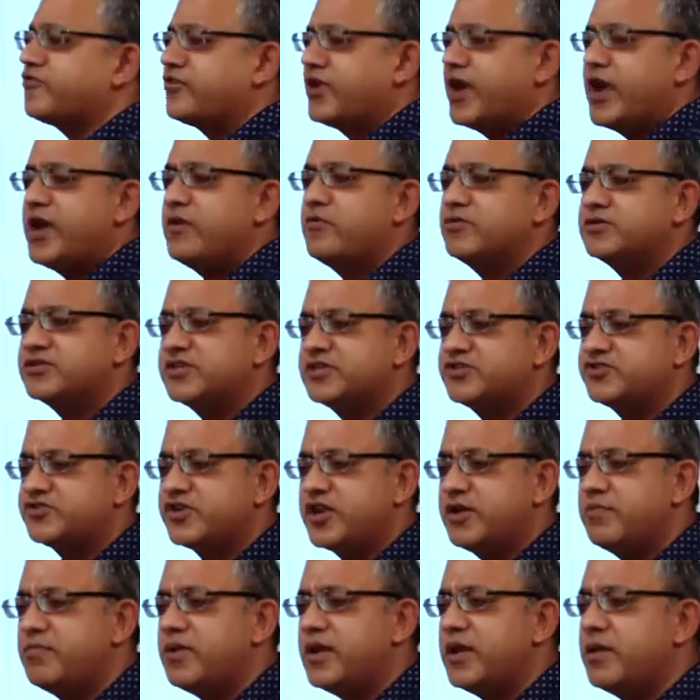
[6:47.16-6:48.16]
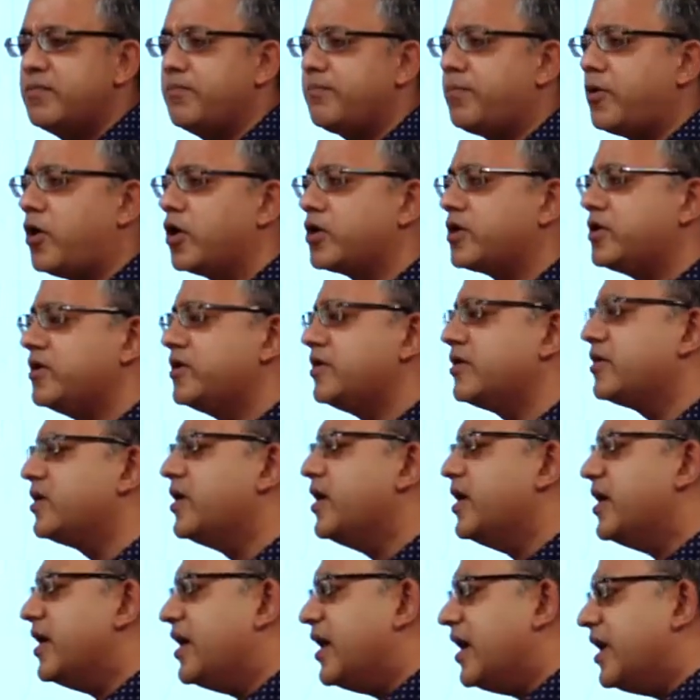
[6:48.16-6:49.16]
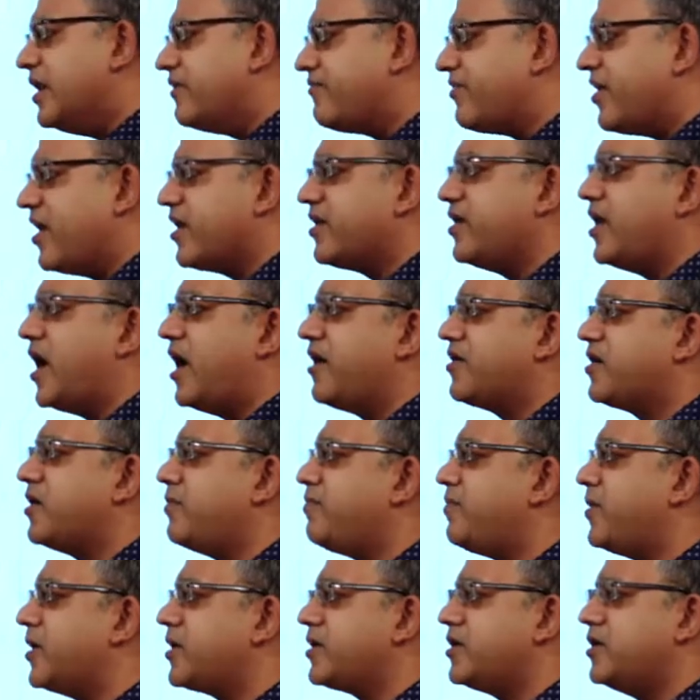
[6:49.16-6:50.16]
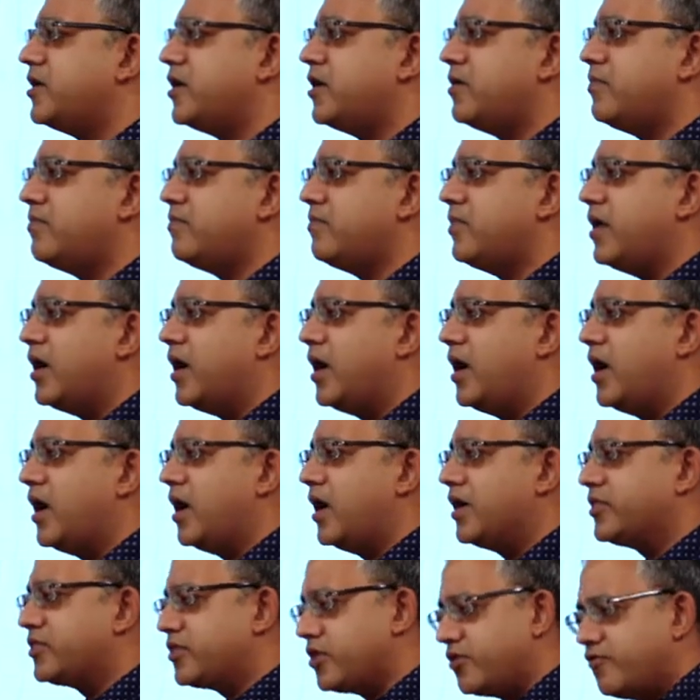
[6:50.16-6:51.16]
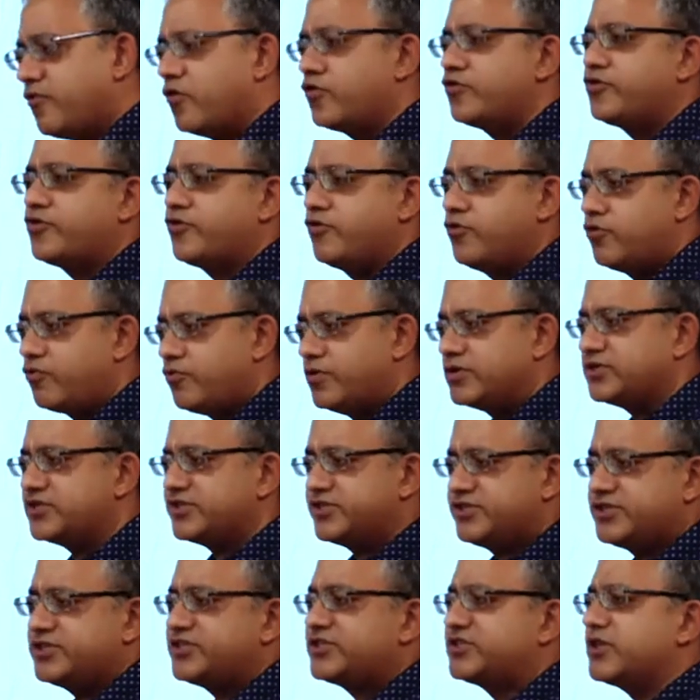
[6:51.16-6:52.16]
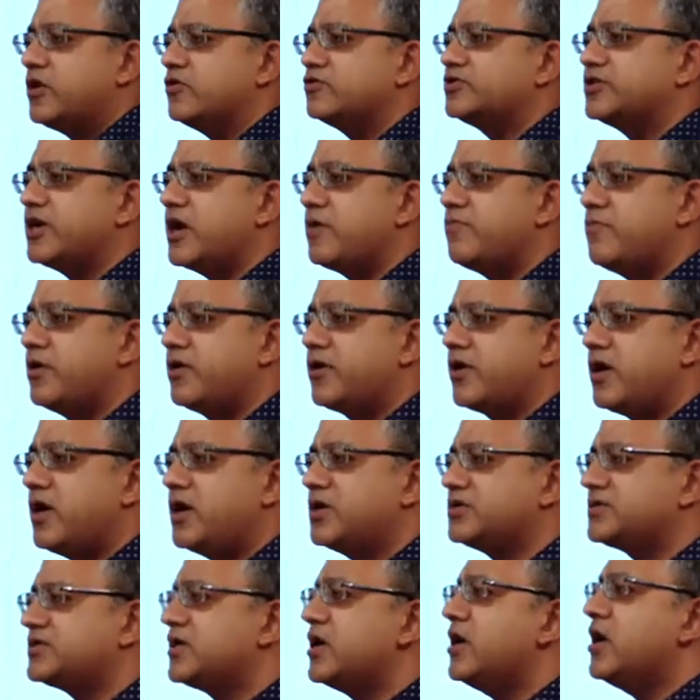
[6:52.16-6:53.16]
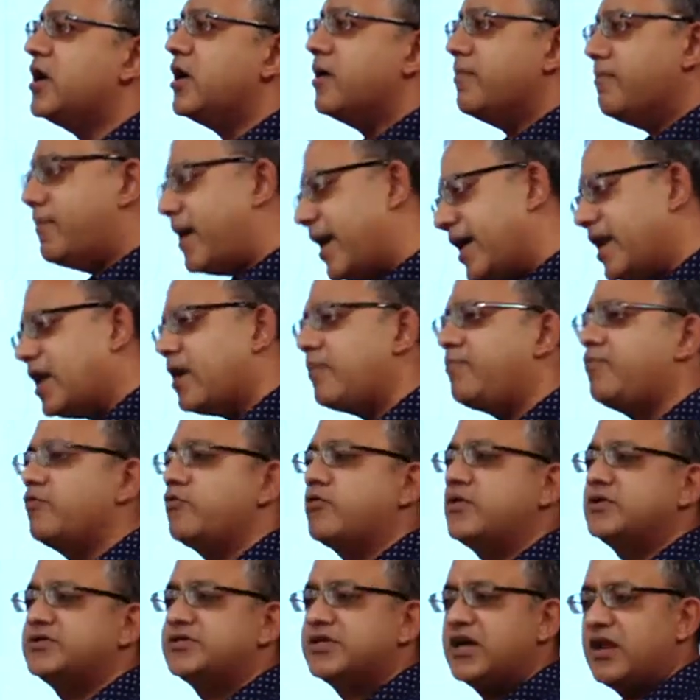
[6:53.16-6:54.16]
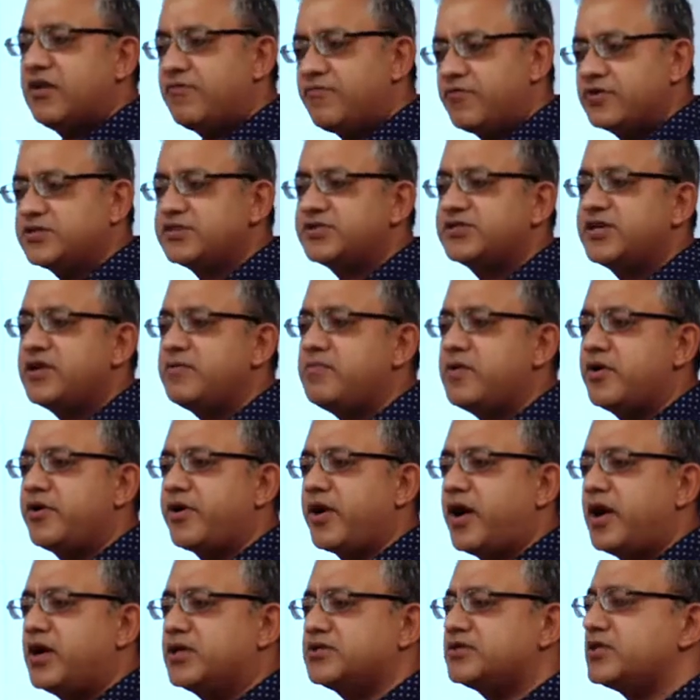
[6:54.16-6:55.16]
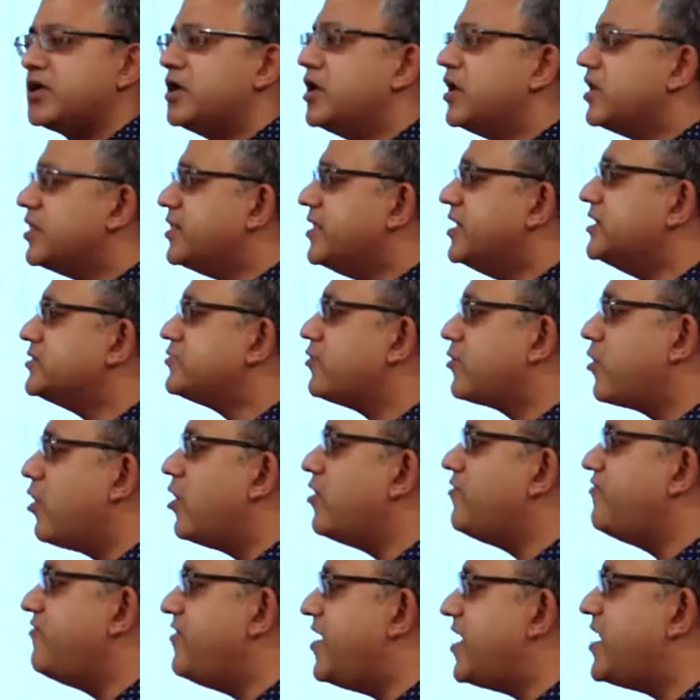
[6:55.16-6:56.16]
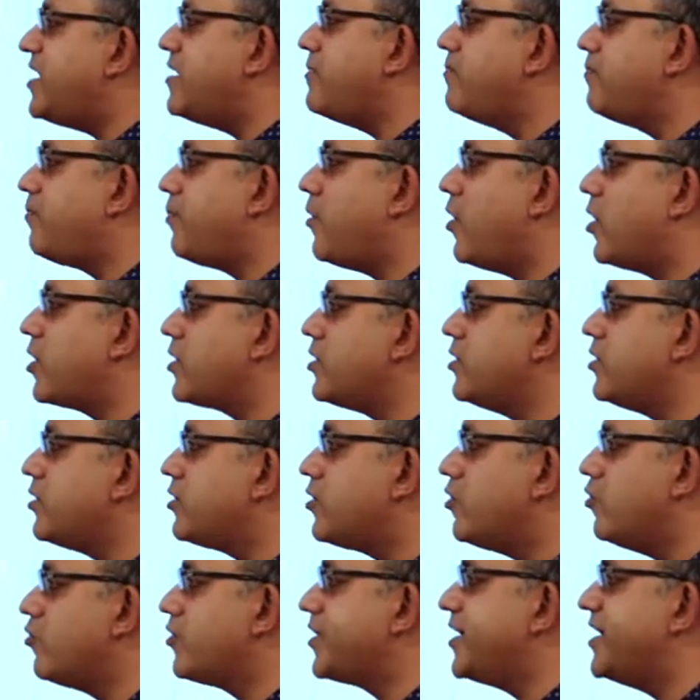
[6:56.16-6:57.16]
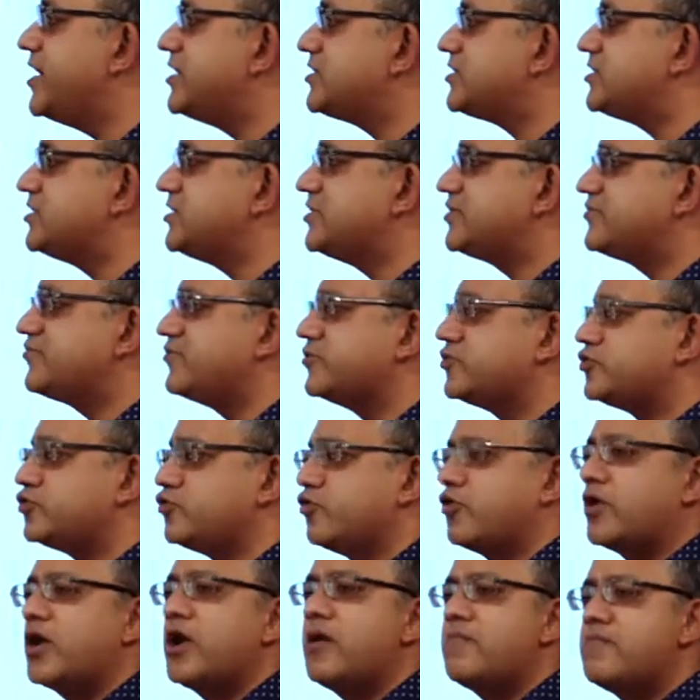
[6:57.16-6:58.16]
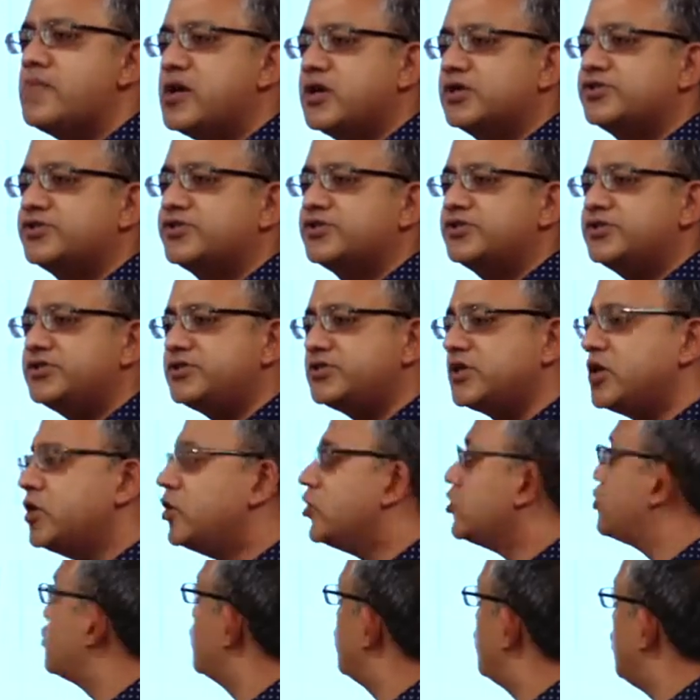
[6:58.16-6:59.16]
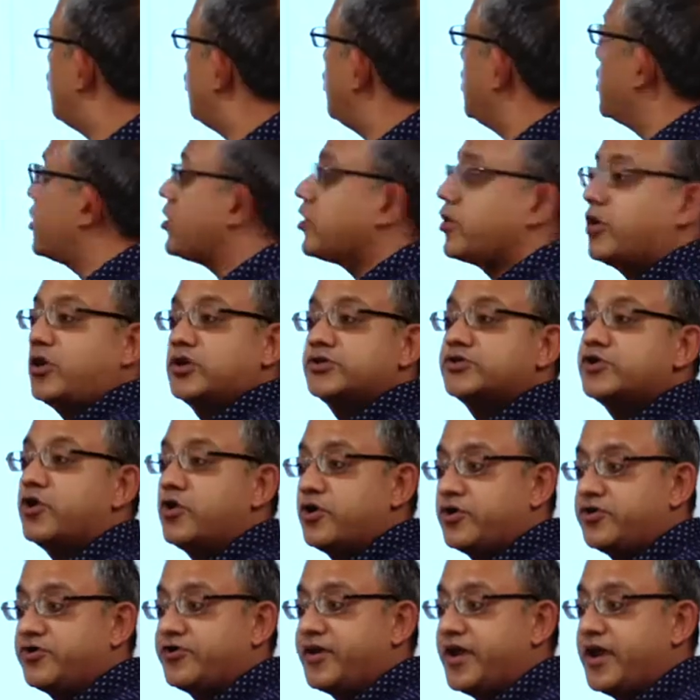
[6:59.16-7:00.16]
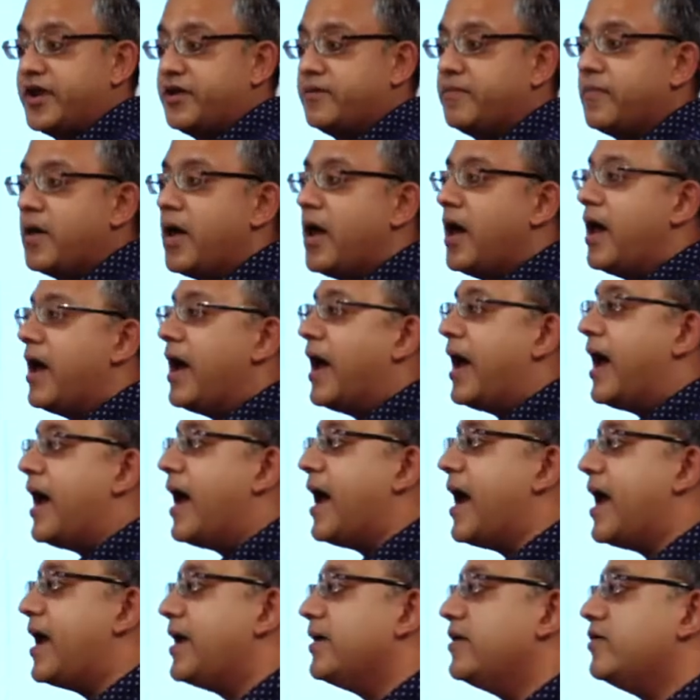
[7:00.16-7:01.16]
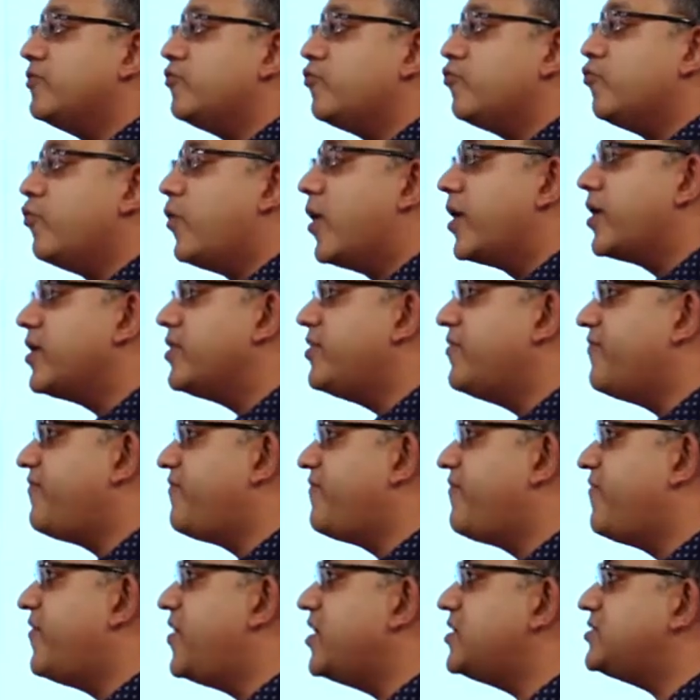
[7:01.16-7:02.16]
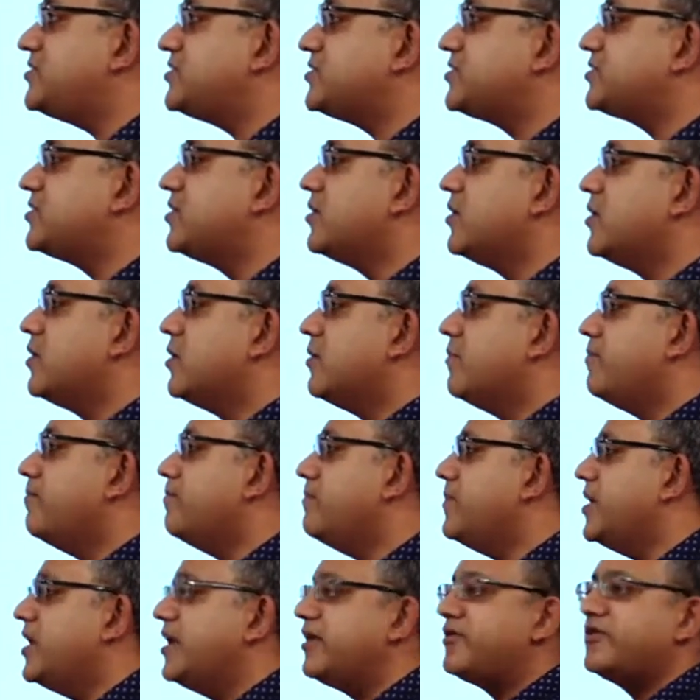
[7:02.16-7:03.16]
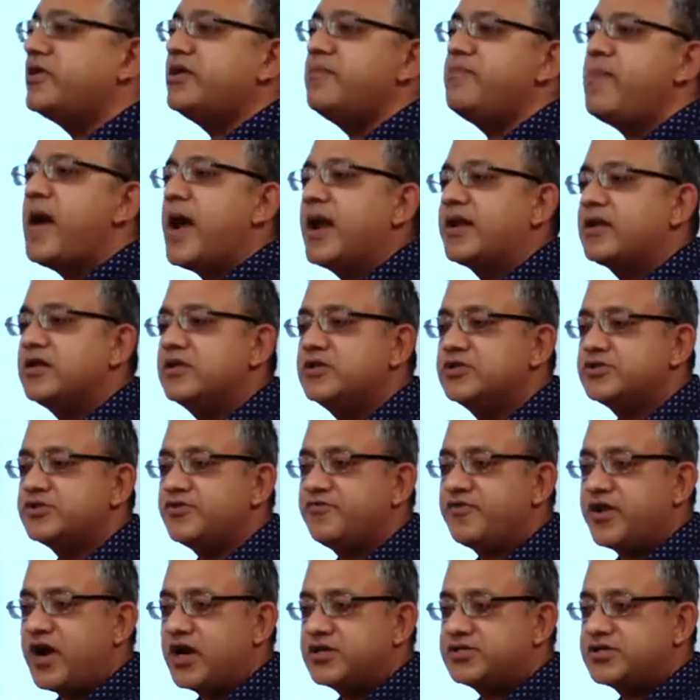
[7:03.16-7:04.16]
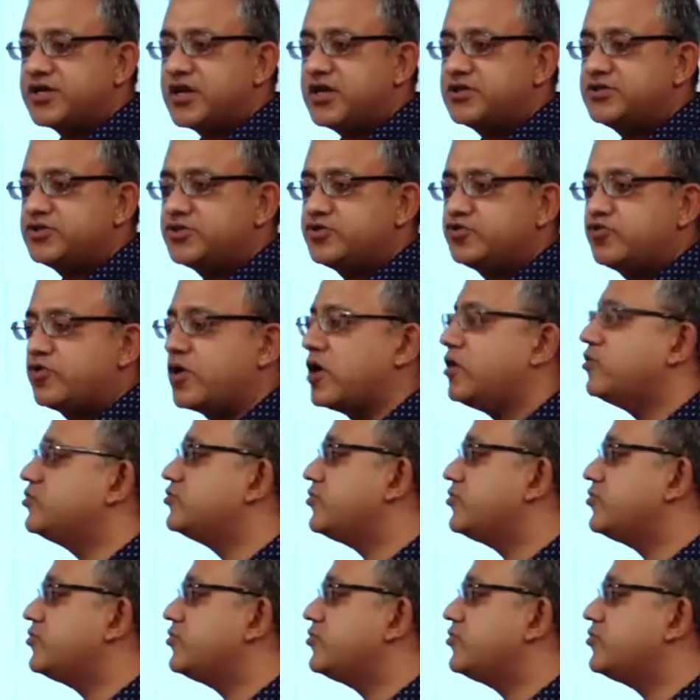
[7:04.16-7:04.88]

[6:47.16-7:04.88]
trade was extremely important. In fact, Nagapatnam, Thiruvotriyur, which is just outside Madras, Mylapore itself, which is in Madras, these were all very important locations for Chola merchants to go across on trade. And one of the first military battles of Rajaraja Chola,